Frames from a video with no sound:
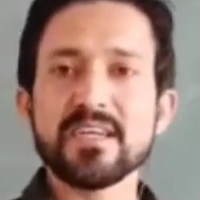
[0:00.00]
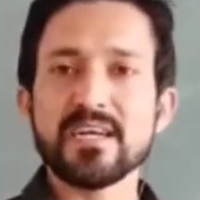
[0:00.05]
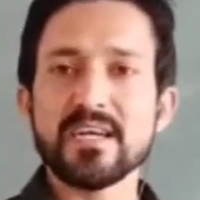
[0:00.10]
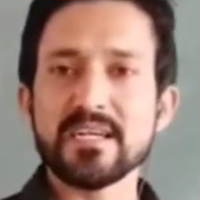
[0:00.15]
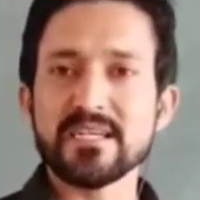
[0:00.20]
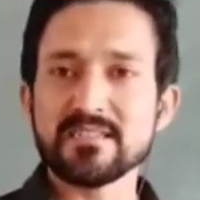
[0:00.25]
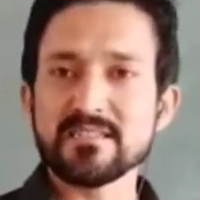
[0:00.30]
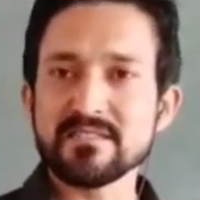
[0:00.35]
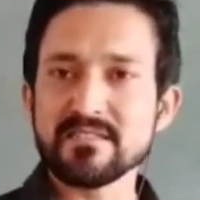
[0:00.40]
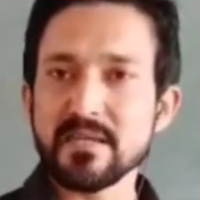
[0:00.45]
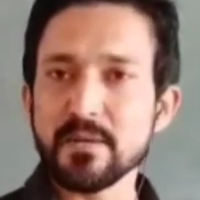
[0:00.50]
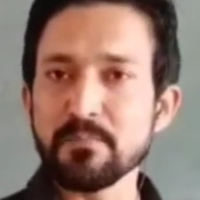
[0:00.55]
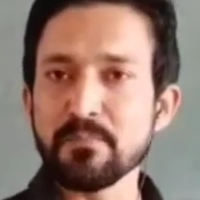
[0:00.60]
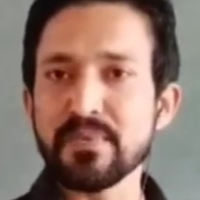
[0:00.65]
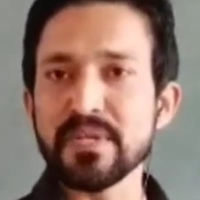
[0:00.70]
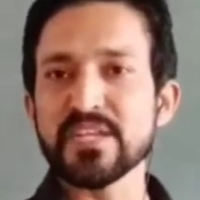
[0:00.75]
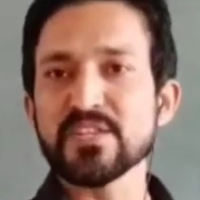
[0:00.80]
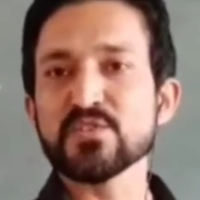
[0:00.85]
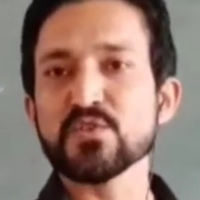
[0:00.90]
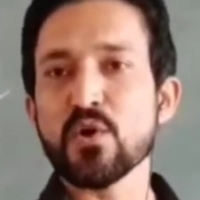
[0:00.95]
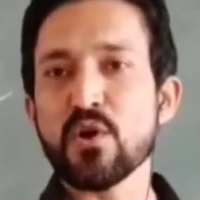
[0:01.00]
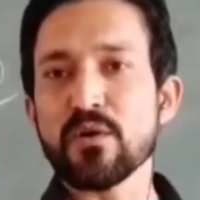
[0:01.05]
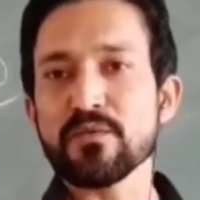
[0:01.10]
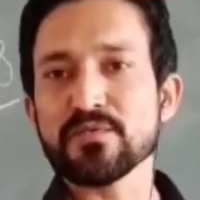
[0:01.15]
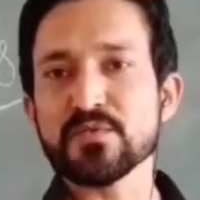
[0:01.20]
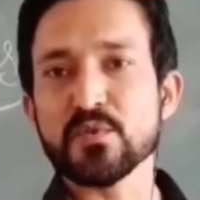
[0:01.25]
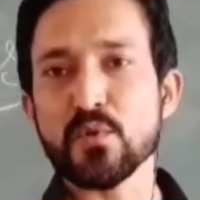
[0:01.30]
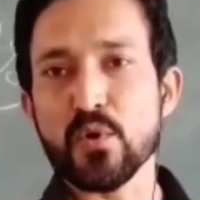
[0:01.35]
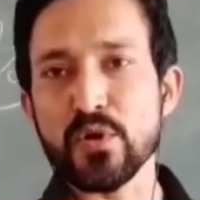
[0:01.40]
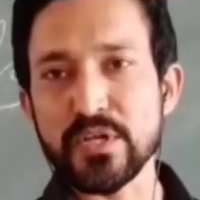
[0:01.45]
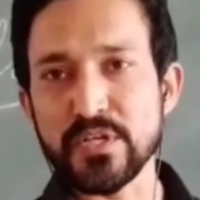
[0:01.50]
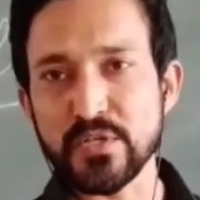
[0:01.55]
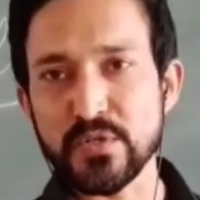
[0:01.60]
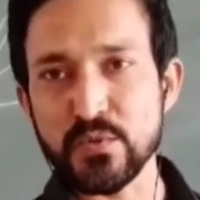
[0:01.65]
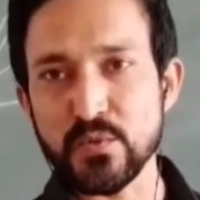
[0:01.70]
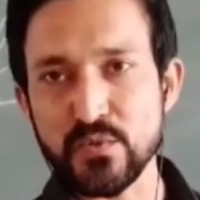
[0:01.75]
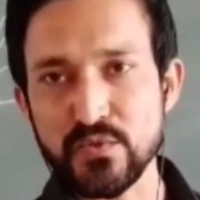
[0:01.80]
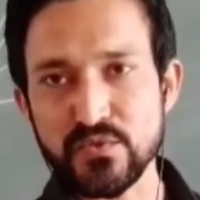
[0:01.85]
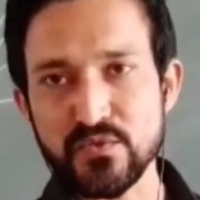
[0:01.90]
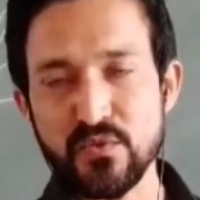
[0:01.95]
it's the bliss of
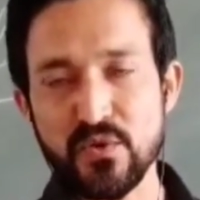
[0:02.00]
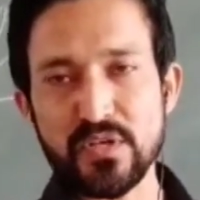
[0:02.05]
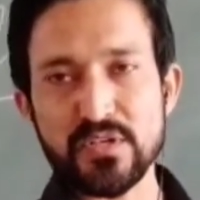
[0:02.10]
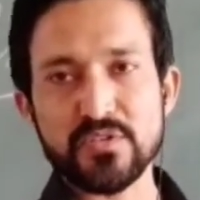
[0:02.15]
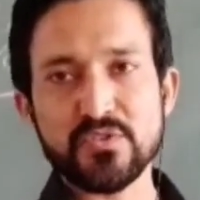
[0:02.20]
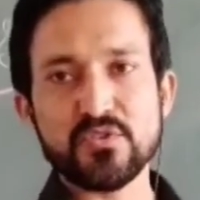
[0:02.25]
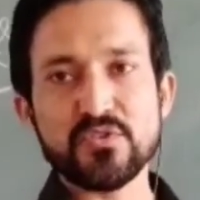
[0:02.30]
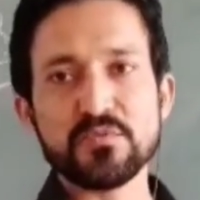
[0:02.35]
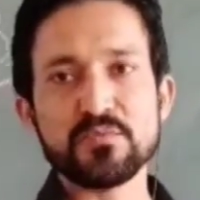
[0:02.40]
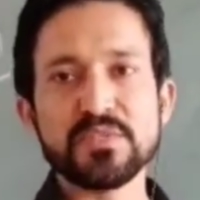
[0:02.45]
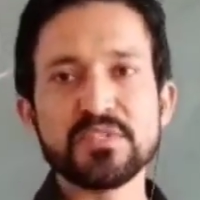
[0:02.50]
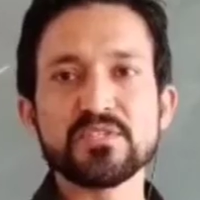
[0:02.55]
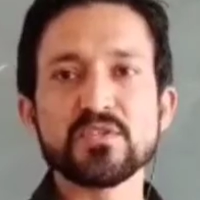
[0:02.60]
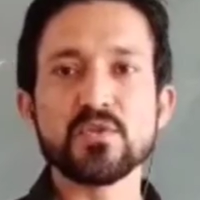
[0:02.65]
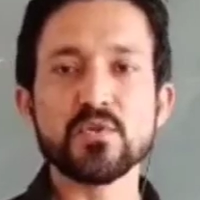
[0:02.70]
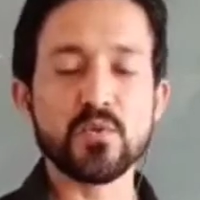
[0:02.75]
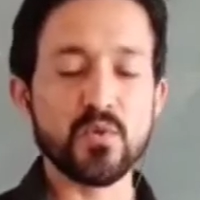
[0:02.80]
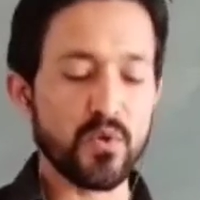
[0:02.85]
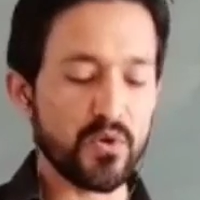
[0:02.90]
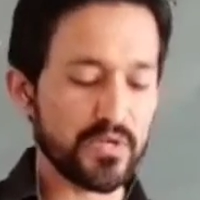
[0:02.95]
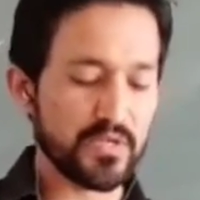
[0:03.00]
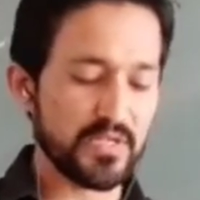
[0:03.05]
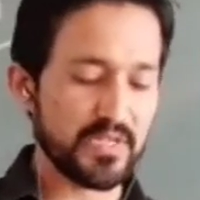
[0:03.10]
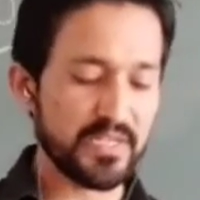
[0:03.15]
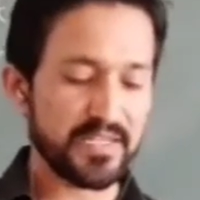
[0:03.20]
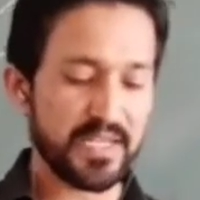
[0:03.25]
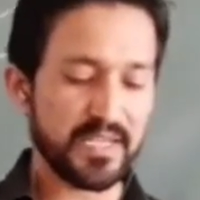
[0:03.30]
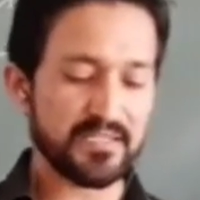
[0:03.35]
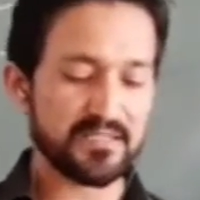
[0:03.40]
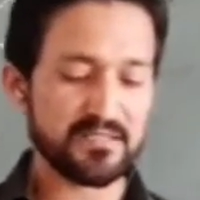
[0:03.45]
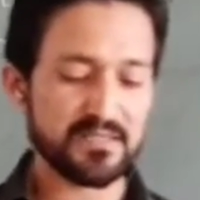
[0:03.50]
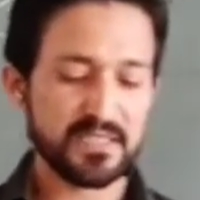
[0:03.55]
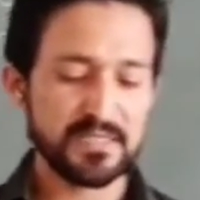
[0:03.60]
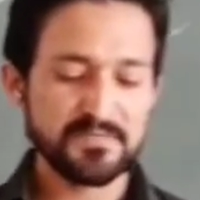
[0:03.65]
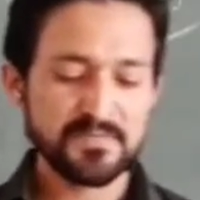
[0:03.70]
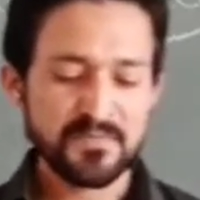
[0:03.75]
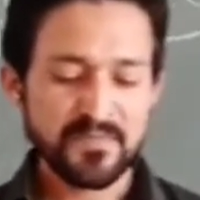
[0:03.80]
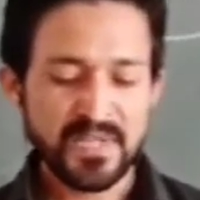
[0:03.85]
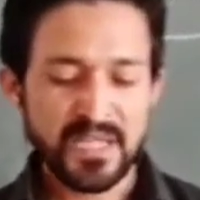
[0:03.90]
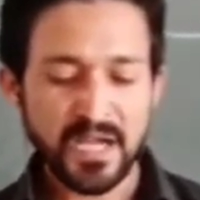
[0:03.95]
solitude. Solitude means loneliness,
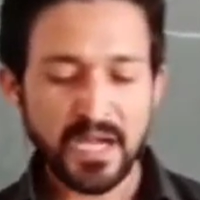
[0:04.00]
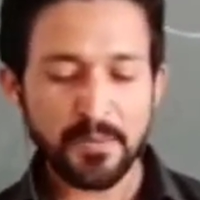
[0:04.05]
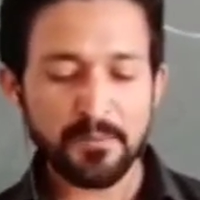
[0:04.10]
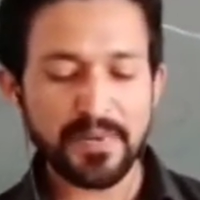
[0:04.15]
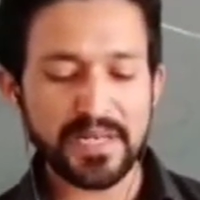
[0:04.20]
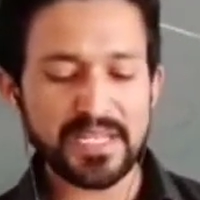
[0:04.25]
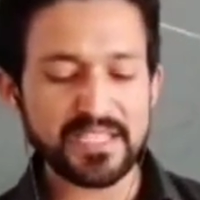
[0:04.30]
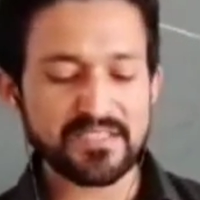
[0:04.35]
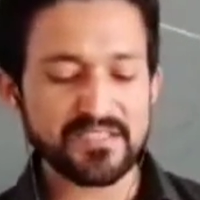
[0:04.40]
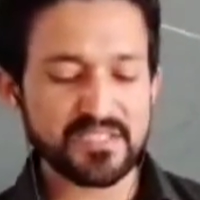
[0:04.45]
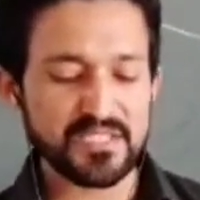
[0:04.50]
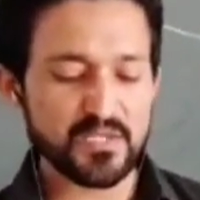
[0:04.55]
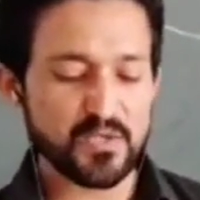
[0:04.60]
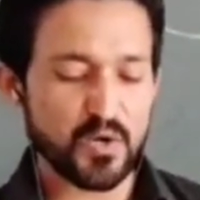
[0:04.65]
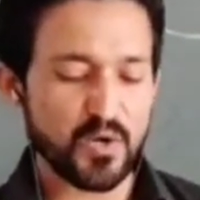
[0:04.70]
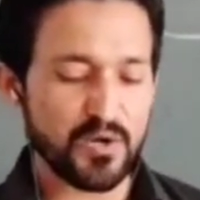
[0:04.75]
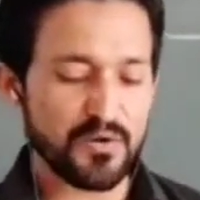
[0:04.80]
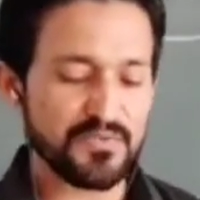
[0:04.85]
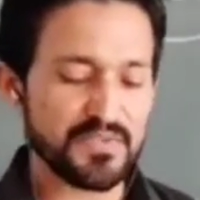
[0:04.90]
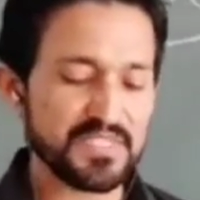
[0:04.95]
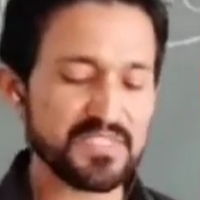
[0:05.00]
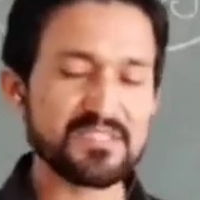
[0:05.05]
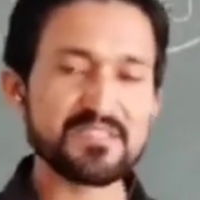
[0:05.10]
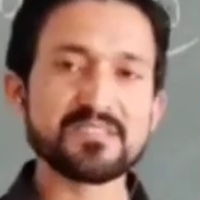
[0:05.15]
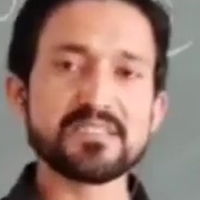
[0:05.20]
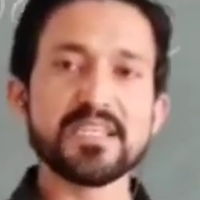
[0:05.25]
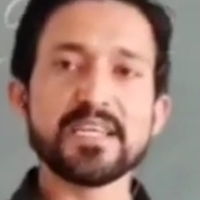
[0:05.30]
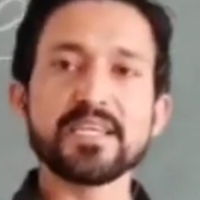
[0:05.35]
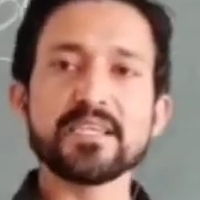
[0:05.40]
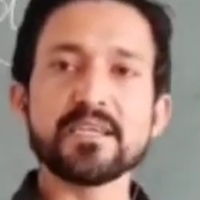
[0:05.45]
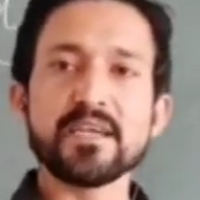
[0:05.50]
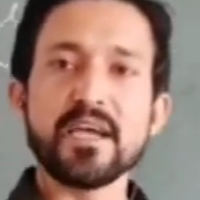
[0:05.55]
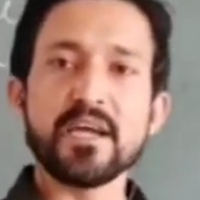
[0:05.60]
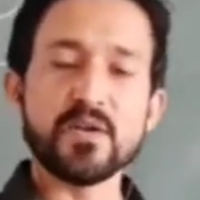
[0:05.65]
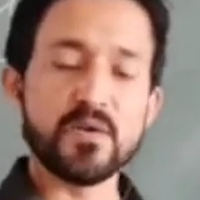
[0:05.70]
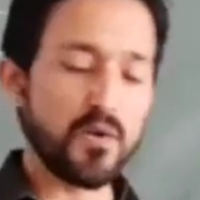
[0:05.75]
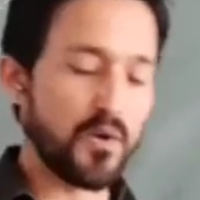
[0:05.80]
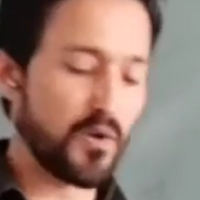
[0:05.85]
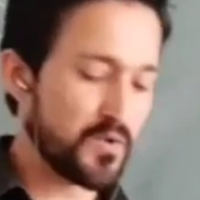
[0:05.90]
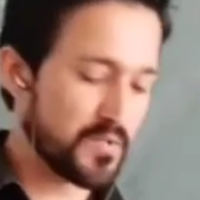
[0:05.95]
a blessing of staying
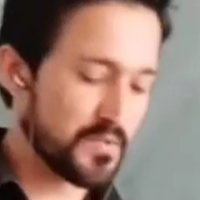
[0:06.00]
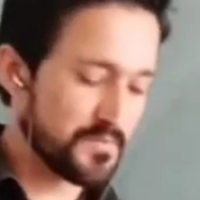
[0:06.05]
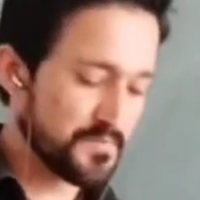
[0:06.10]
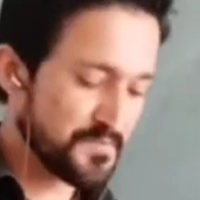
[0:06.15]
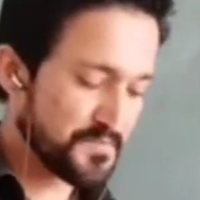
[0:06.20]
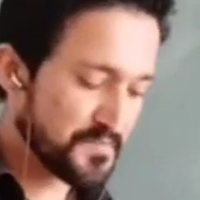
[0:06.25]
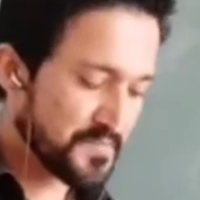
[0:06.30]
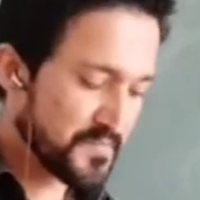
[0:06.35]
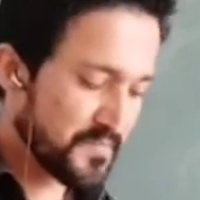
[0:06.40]
alone.